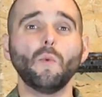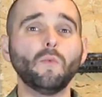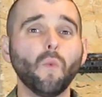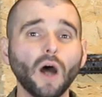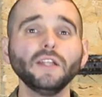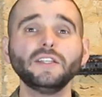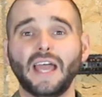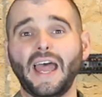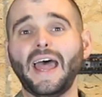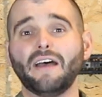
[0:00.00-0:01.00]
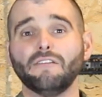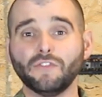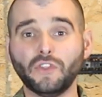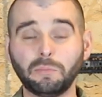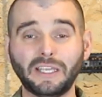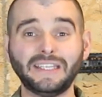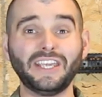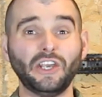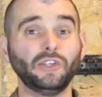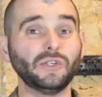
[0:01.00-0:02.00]
We wanted to have the
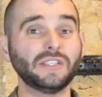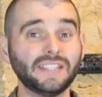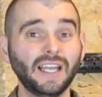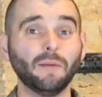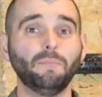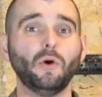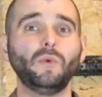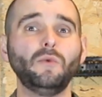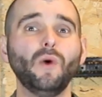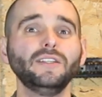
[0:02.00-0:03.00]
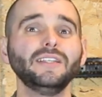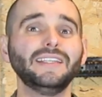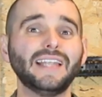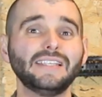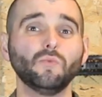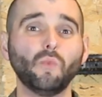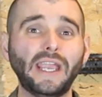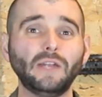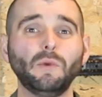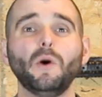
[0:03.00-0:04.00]
plate carrier set up, but we wanted less
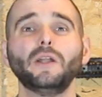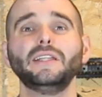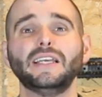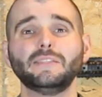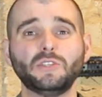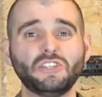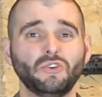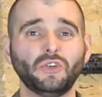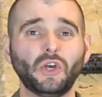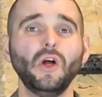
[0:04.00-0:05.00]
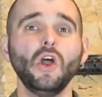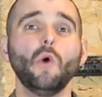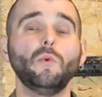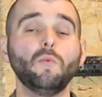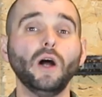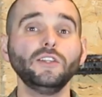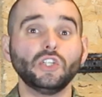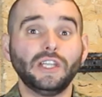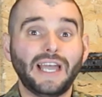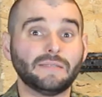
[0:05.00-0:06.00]
weight, we wanted less material, we
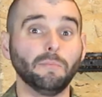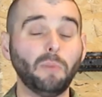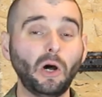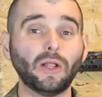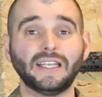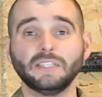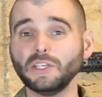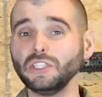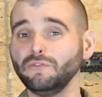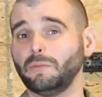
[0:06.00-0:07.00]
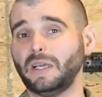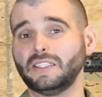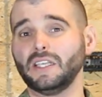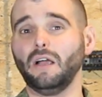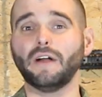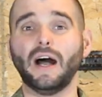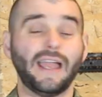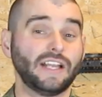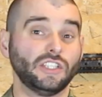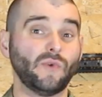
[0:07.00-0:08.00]
wanted less bulk, and especially for myself,
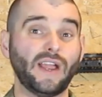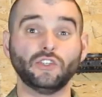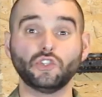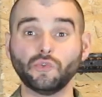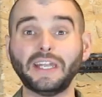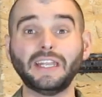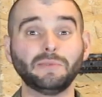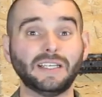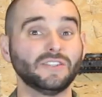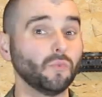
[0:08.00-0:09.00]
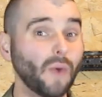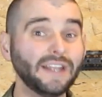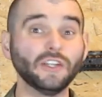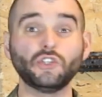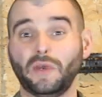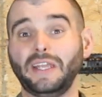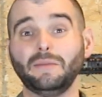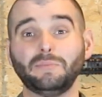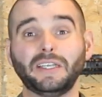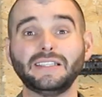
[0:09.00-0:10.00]
I actually ran training plates, weighted
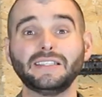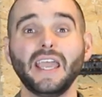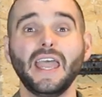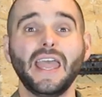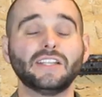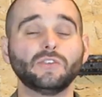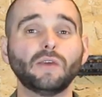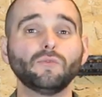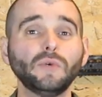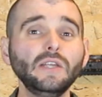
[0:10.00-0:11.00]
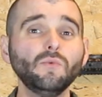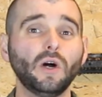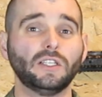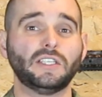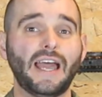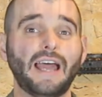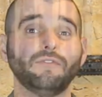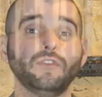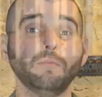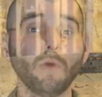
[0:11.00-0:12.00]
training plates, and so I really wanted to
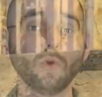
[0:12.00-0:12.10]
have the